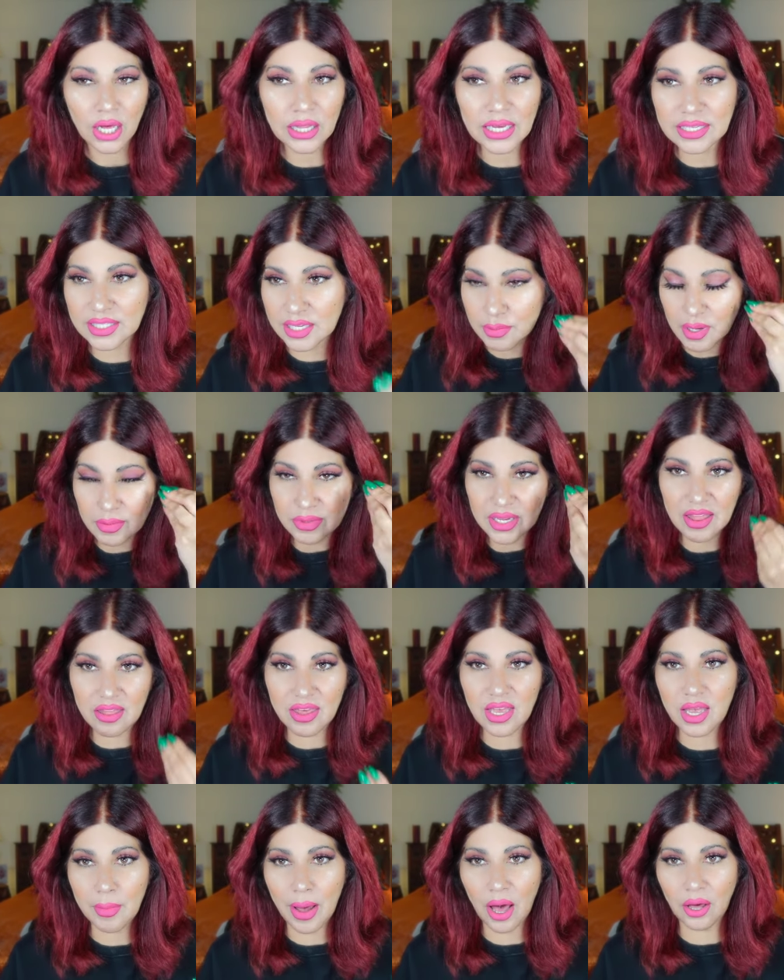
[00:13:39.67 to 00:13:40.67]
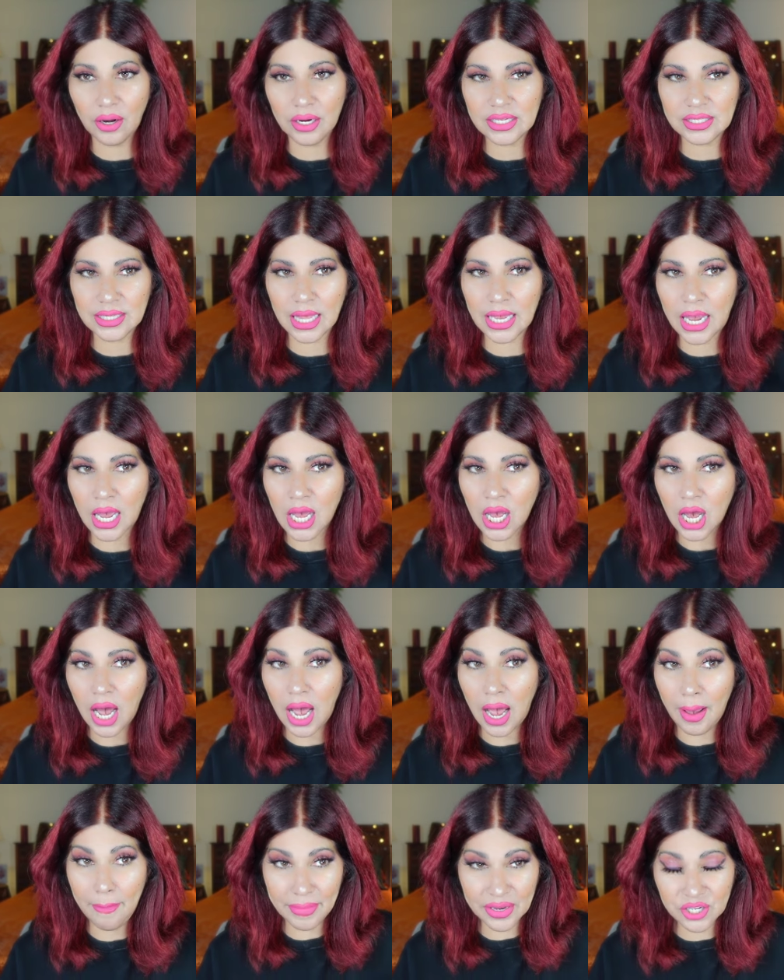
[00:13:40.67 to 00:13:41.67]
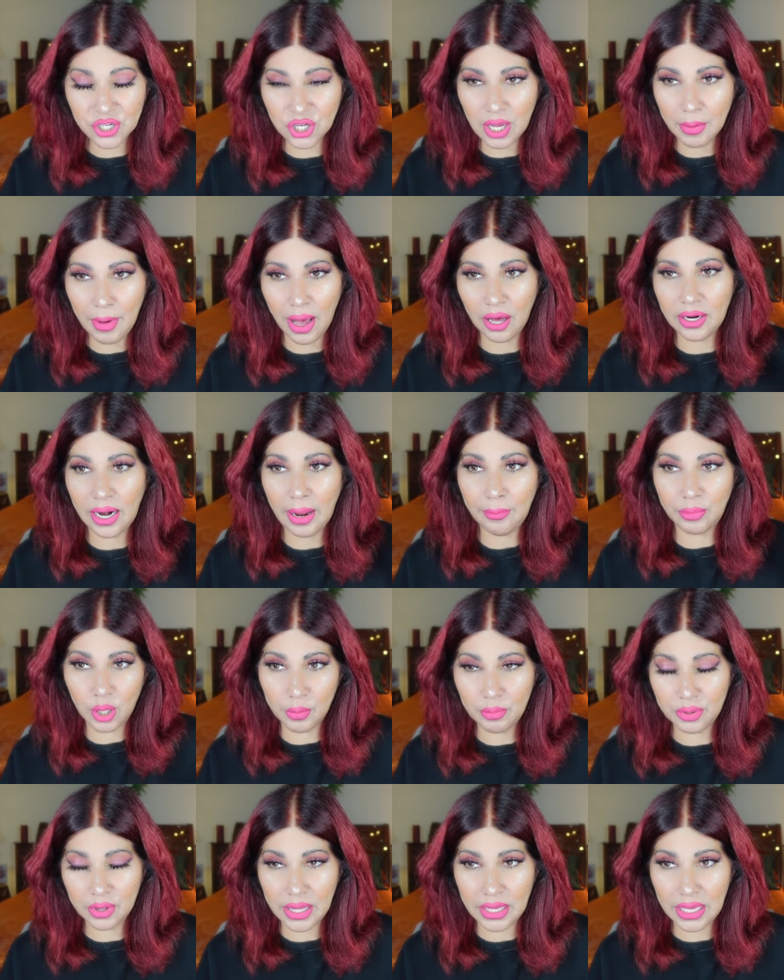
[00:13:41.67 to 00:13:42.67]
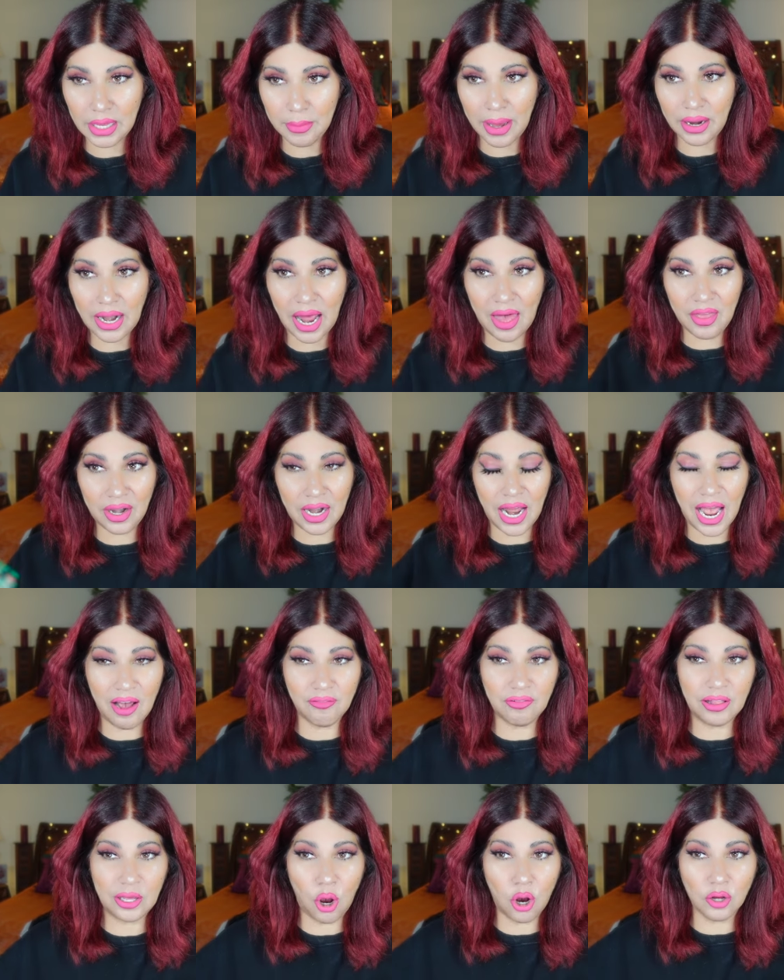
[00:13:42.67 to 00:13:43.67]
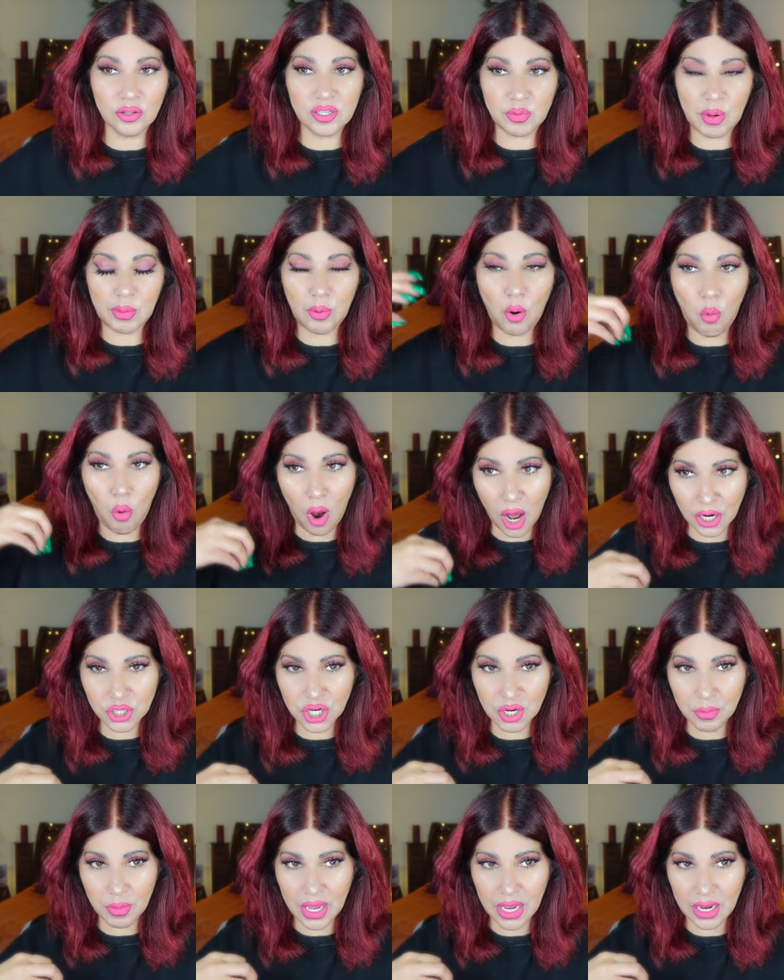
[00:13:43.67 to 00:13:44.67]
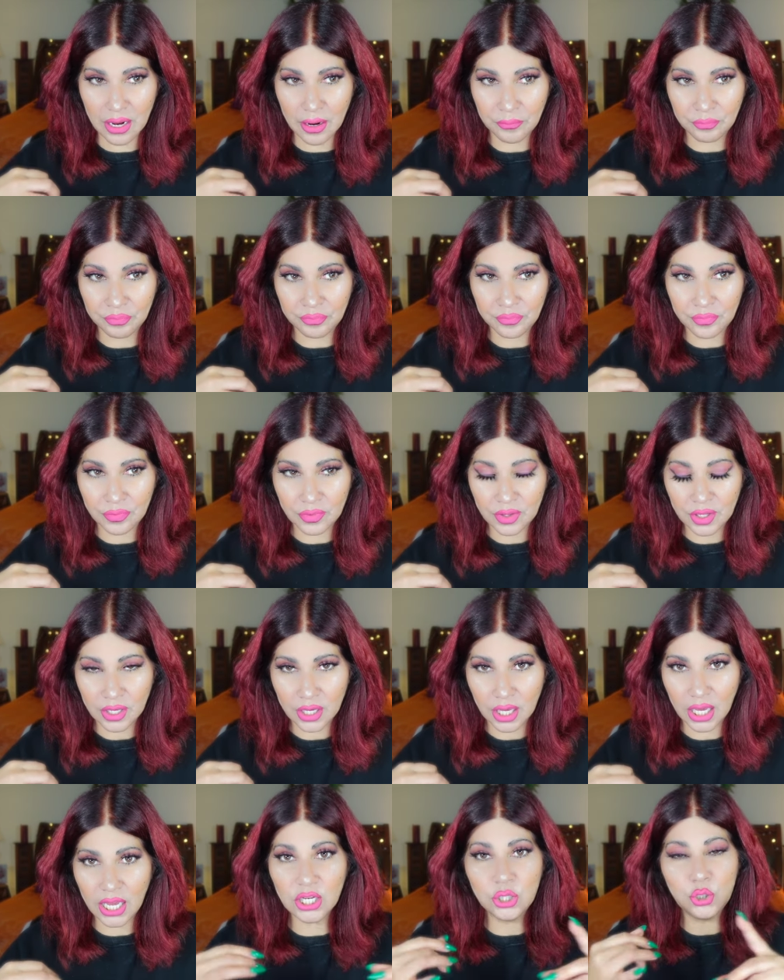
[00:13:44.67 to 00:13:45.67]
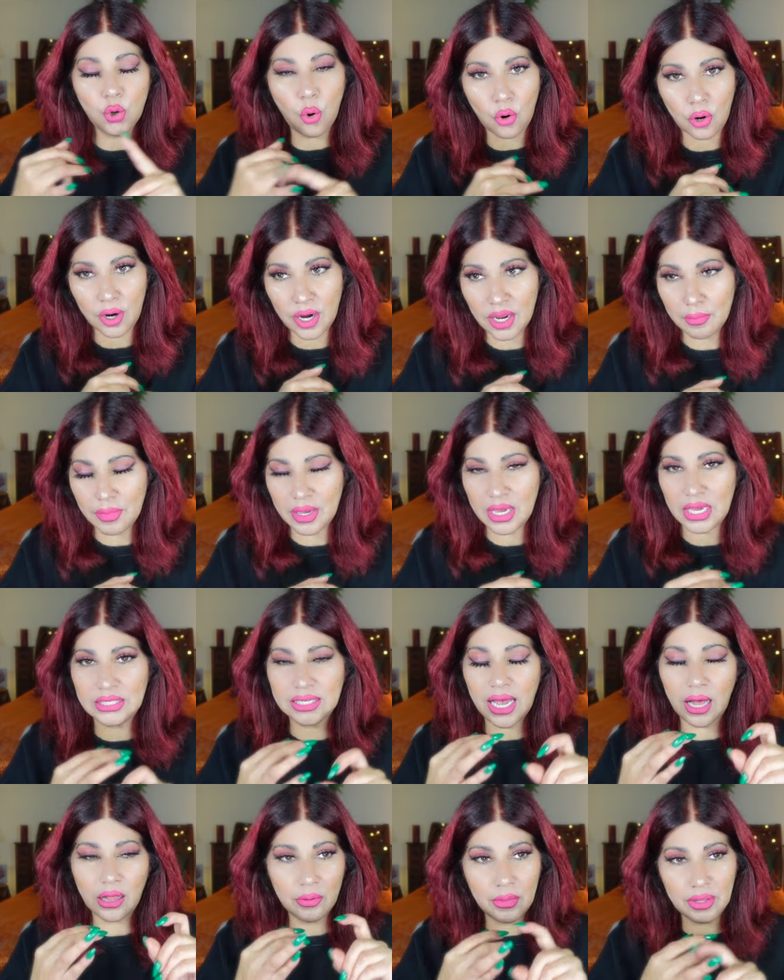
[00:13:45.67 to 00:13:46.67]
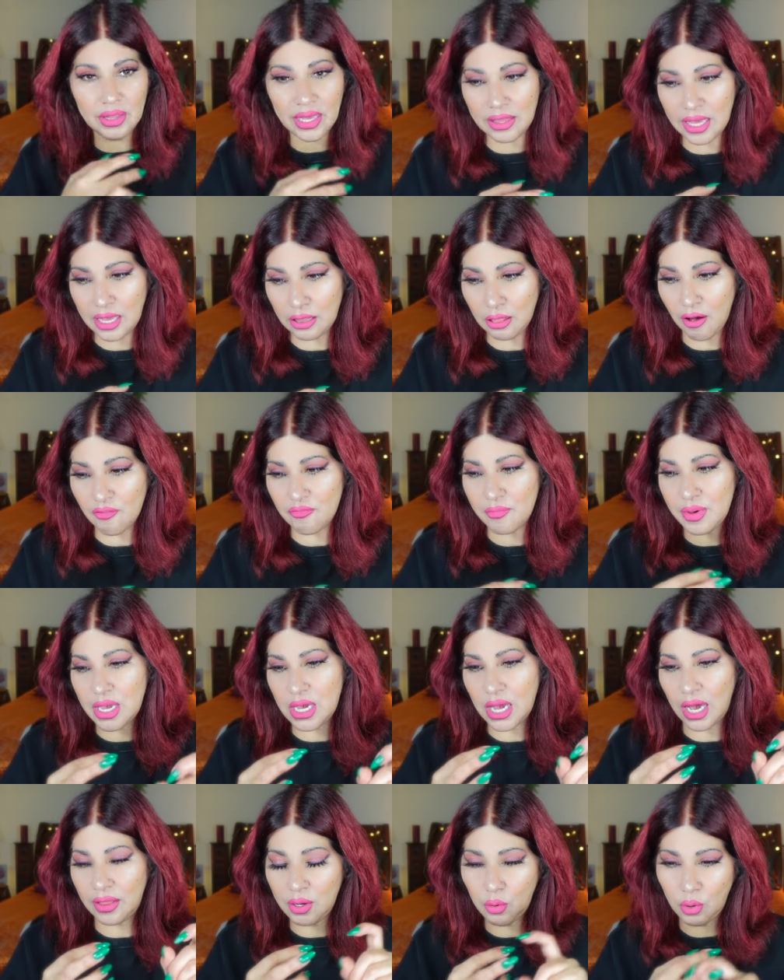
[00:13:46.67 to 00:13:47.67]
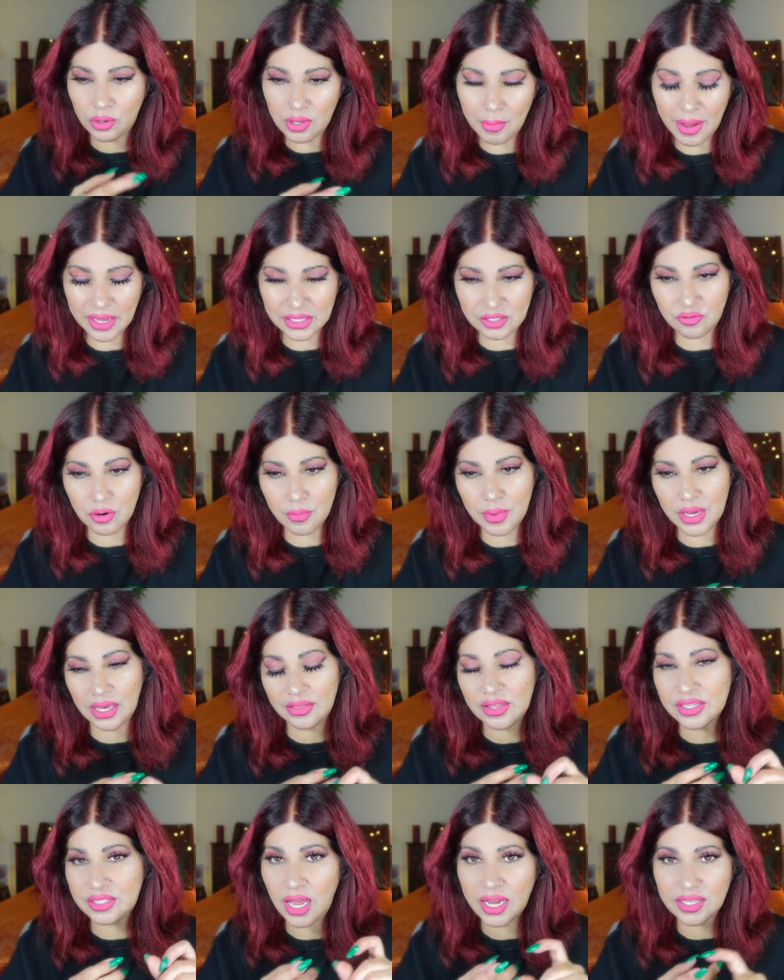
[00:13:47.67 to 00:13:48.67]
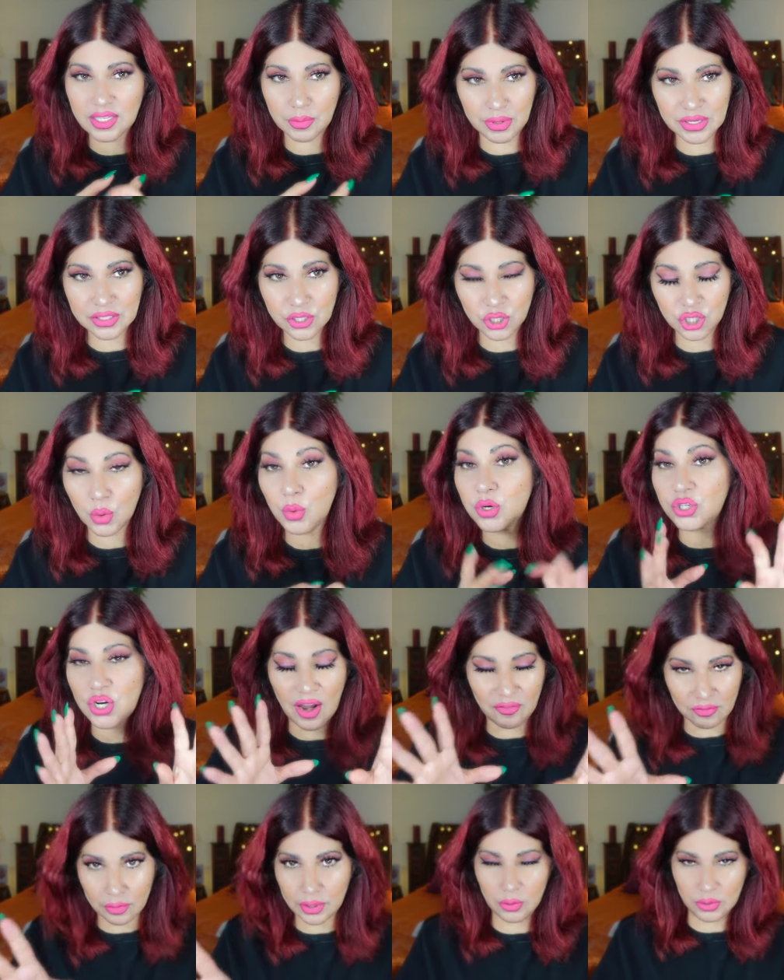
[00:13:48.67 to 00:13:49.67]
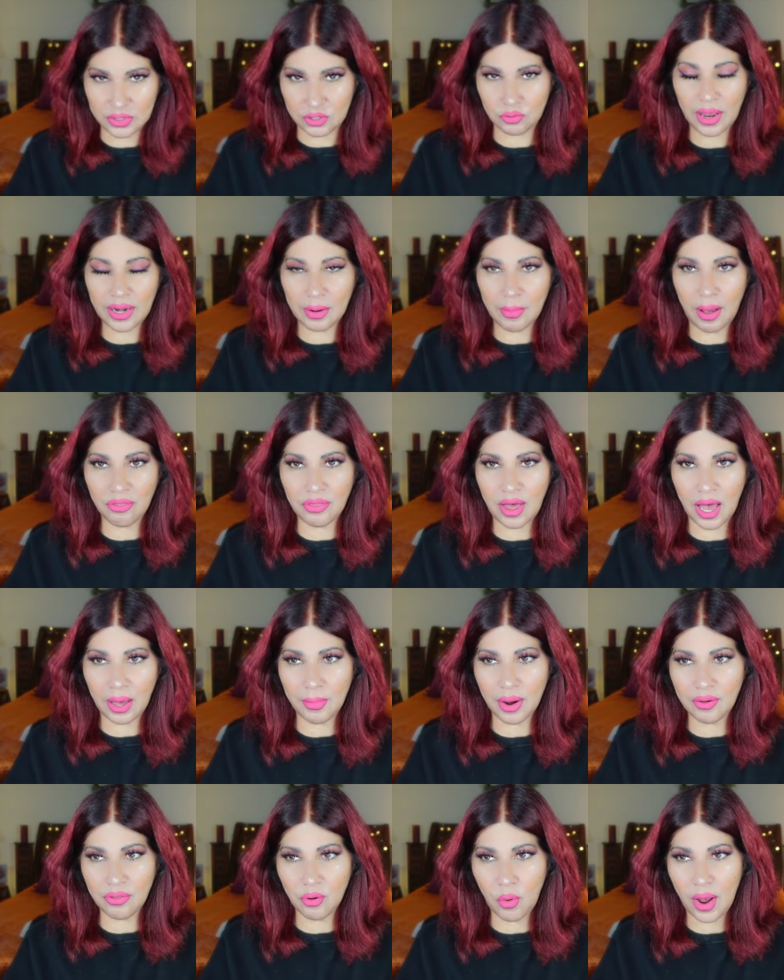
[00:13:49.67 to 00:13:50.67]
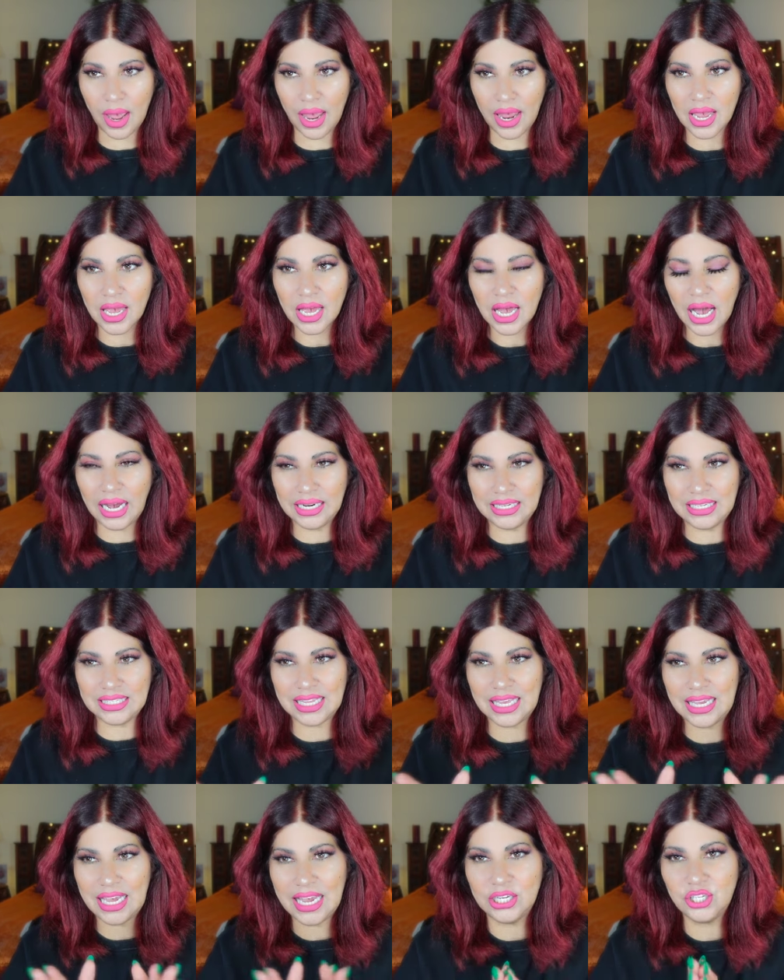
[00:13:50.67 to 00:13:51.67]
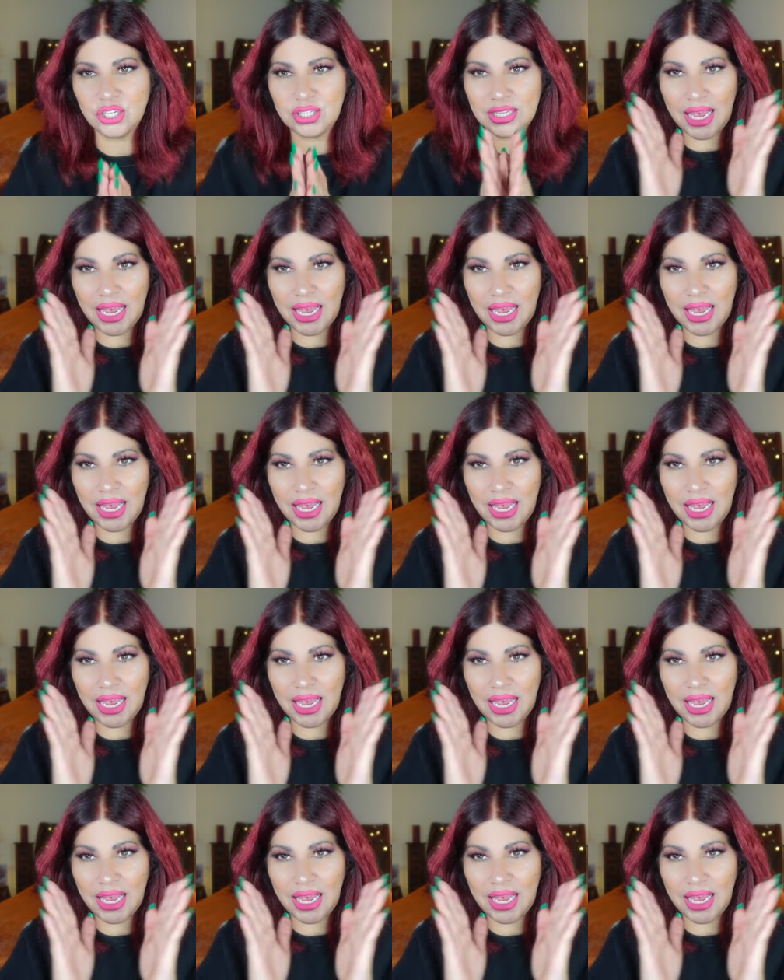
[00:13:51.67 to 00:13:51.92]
Like sometimes I think about it. It's like I'm bitching about it. I'm complaining about it. And then I have like all these people watching me, adoring me, telling me that they love me and they want the best for me. And this guy's a piece of shit, which everybody was right about that, by the way. And it's like, it just